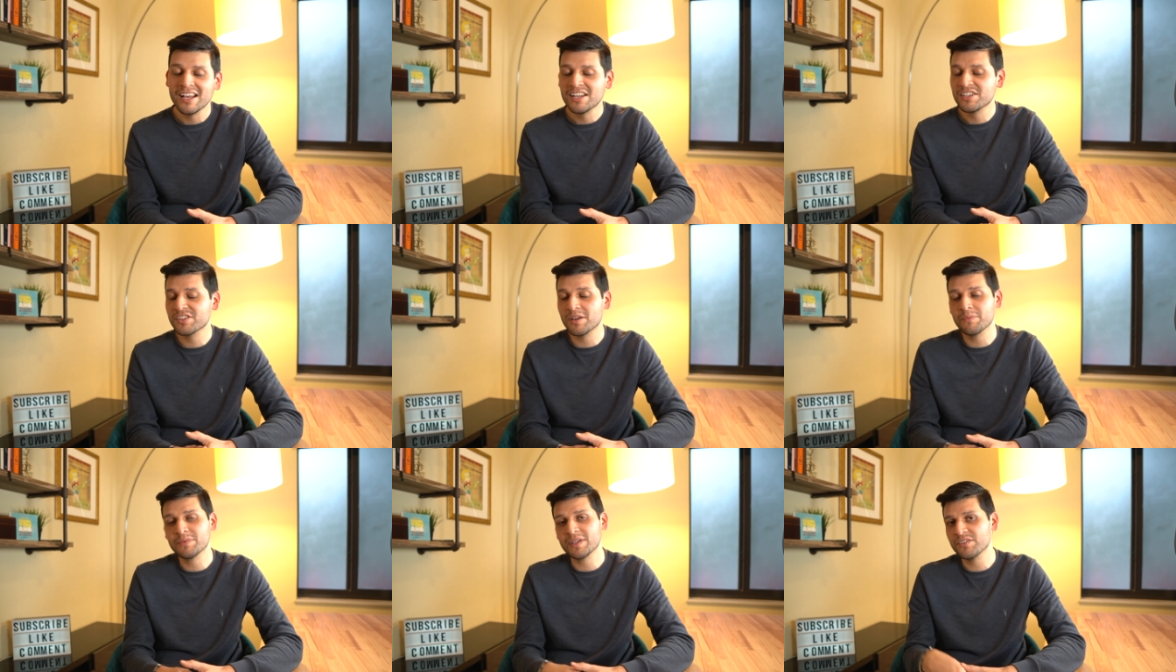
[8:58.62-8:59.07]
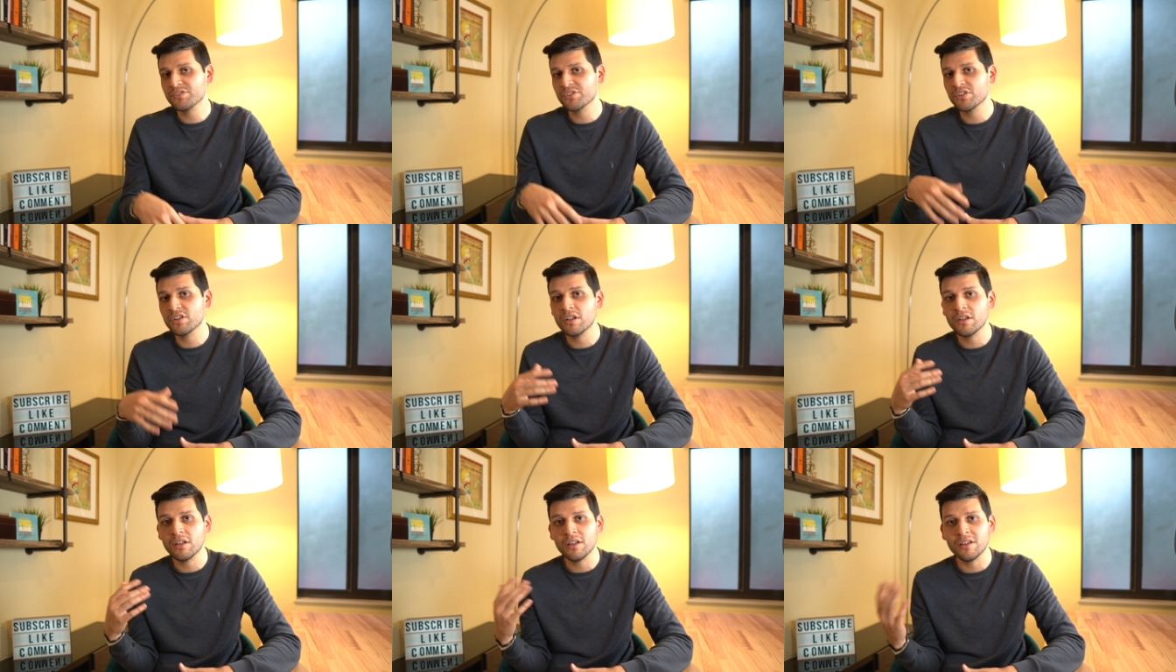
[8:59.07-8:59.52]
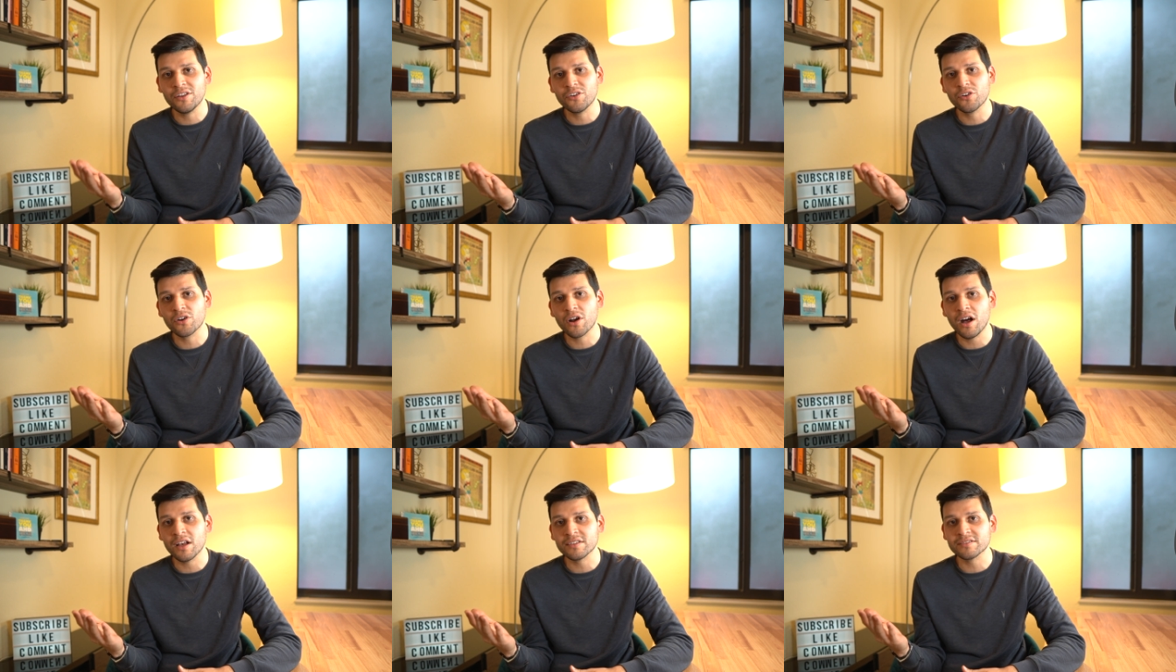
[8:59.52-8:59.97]
Sometimes they're a
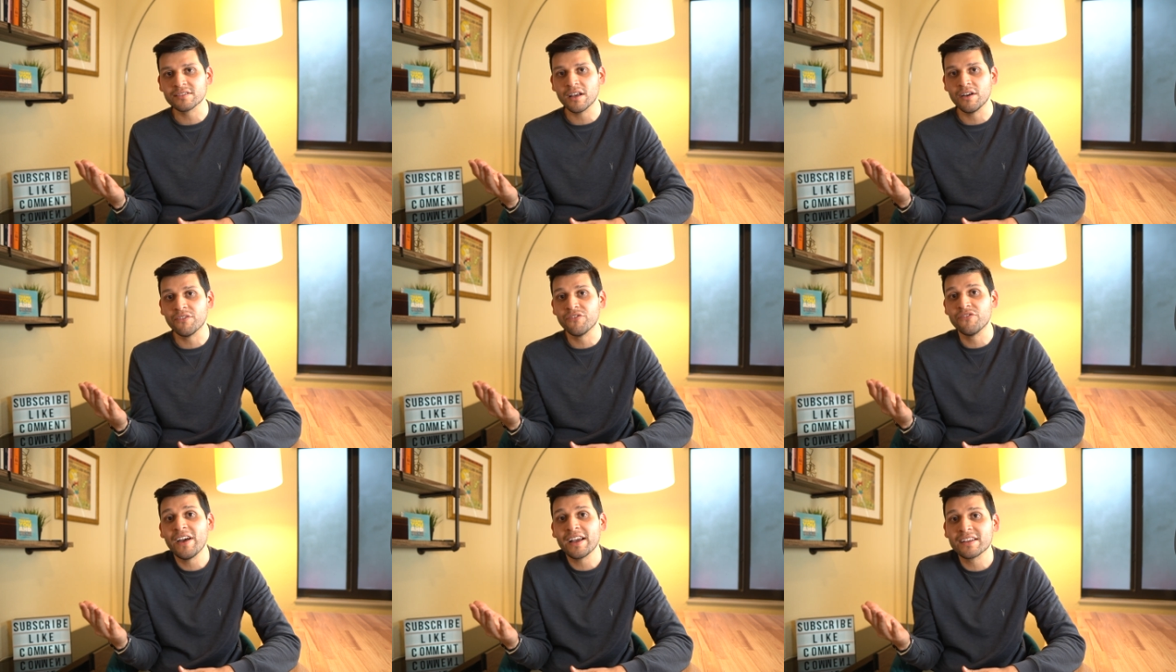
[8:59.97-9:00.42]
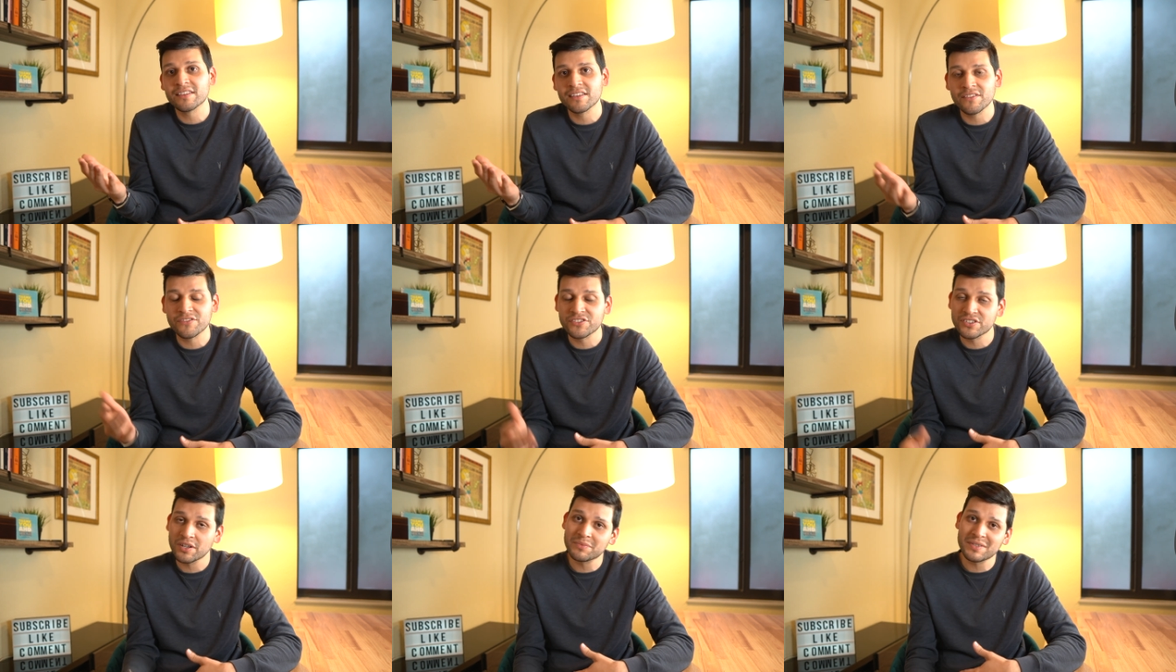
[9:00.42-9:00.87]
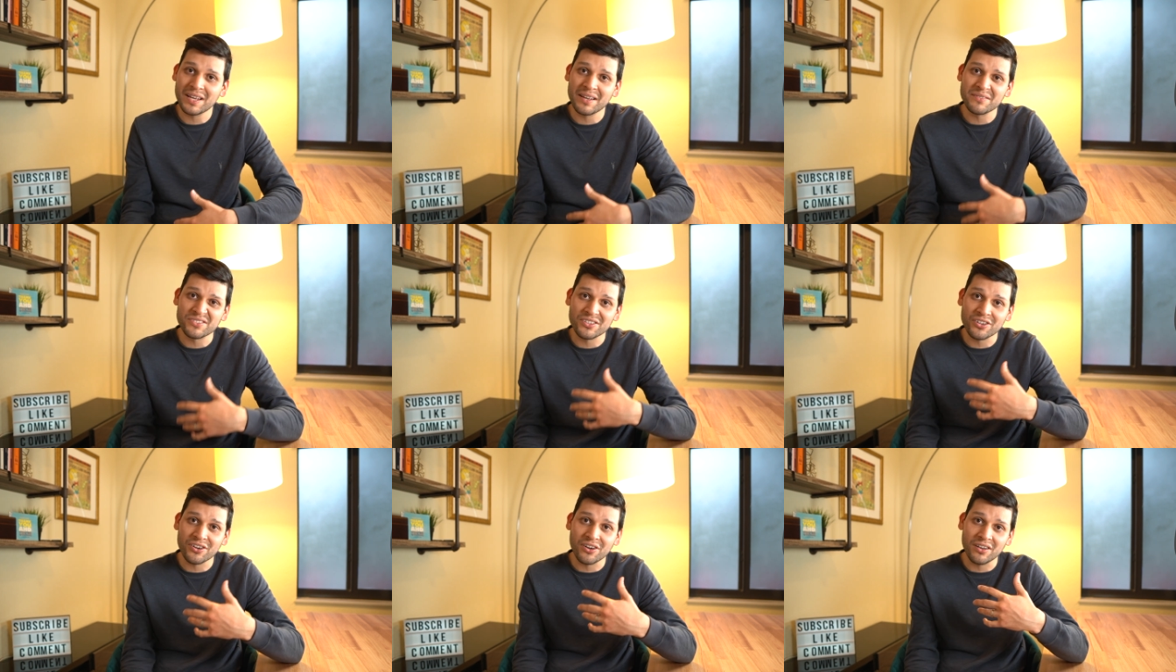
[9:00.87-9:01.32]
little cost effective,
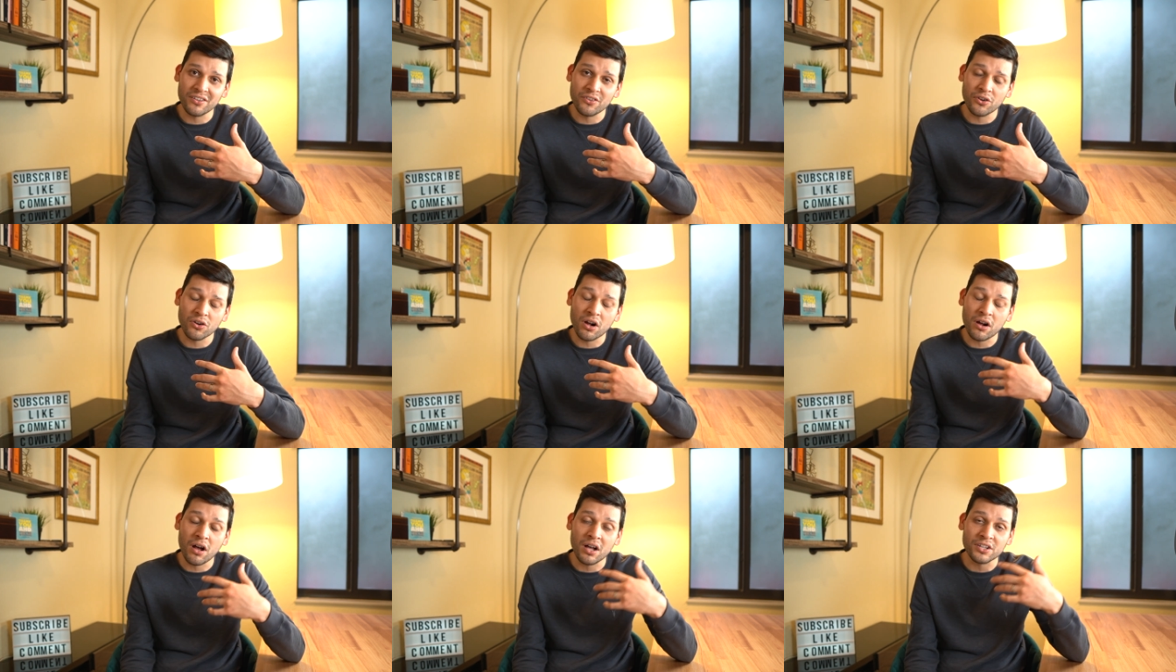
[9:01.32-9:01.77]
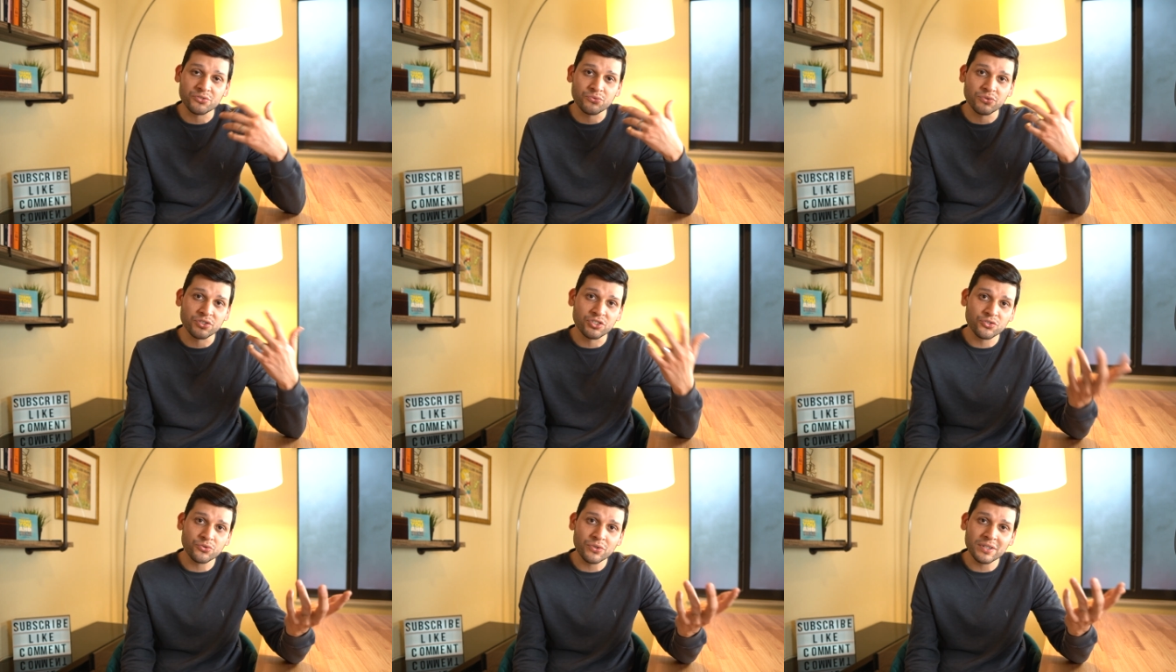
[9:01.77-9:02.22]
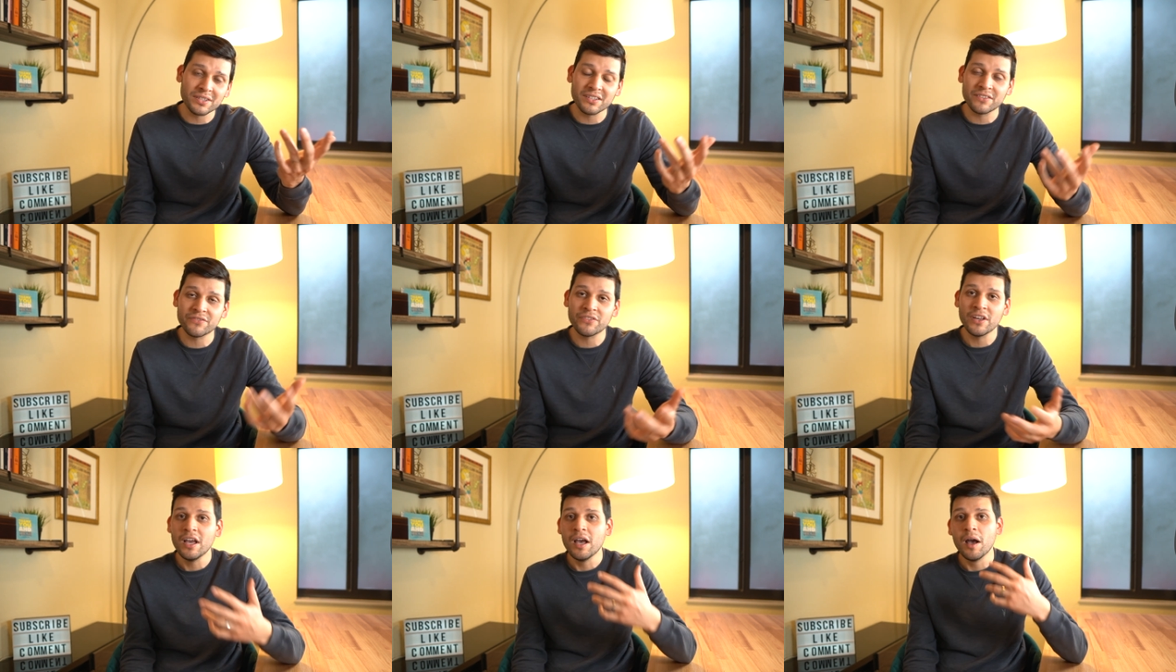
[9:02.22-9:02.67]
sometimes they're a little cost
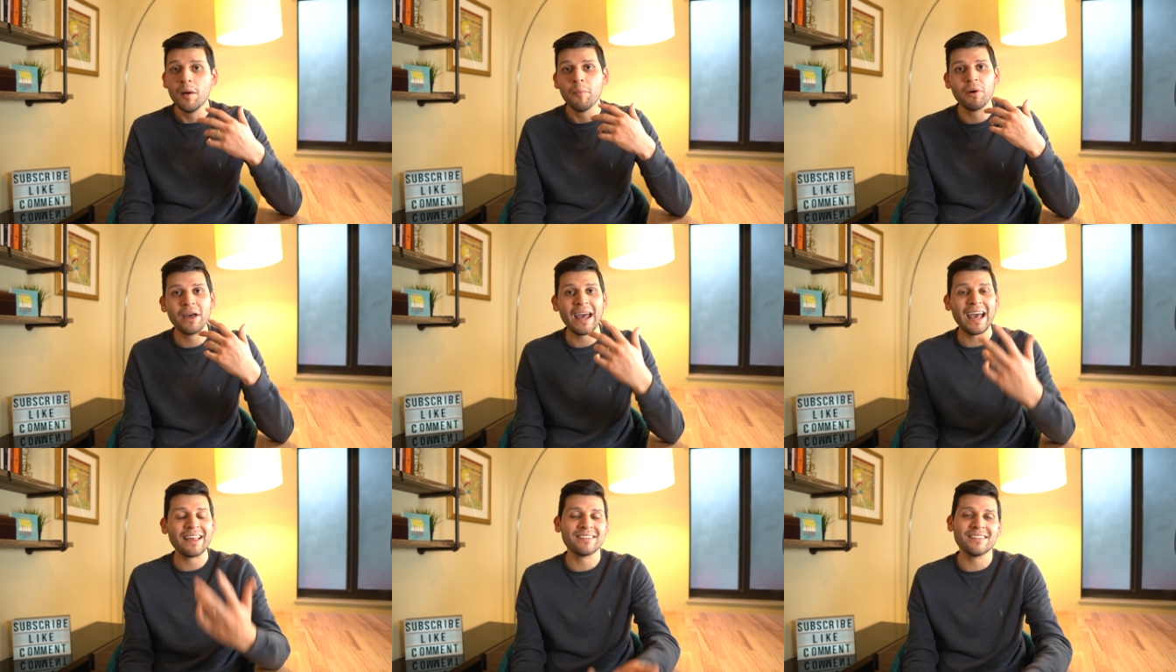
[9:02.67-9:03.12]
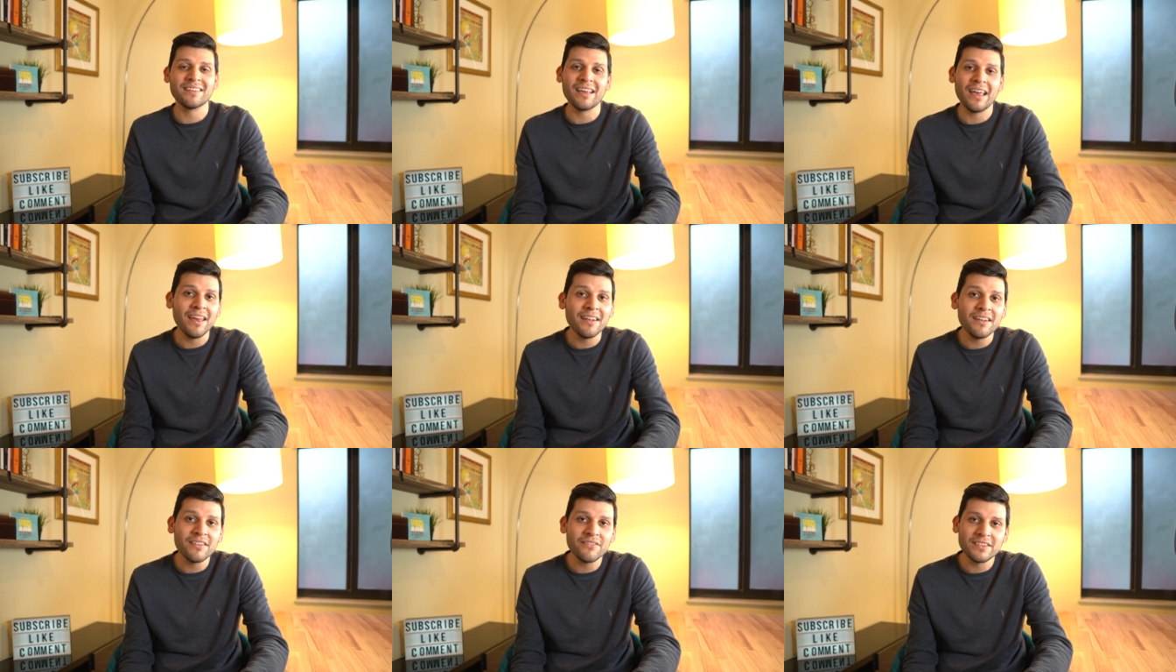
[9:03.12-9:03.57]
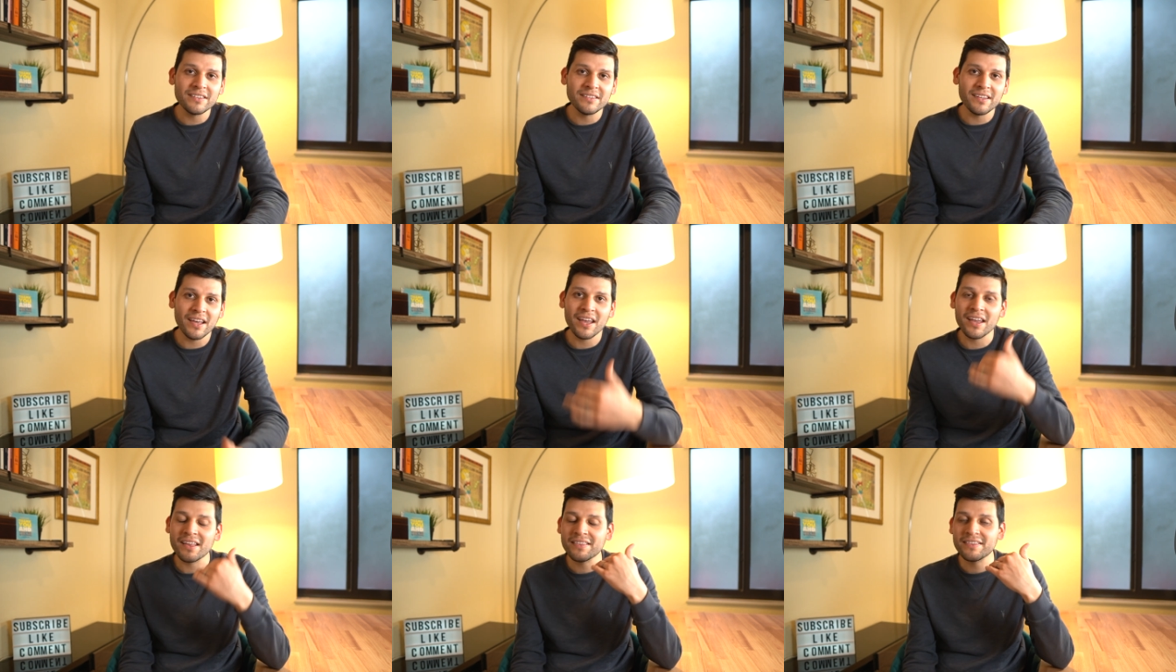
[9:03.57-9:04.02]
restrictive, but at the end of the
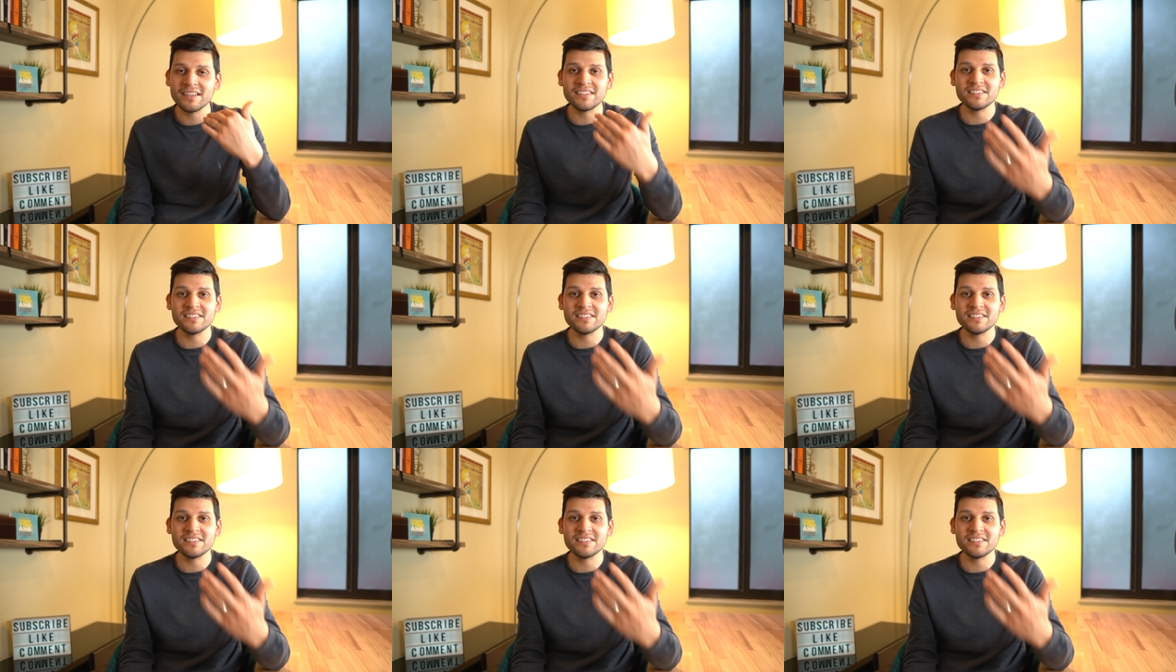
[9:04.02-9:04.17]
day, they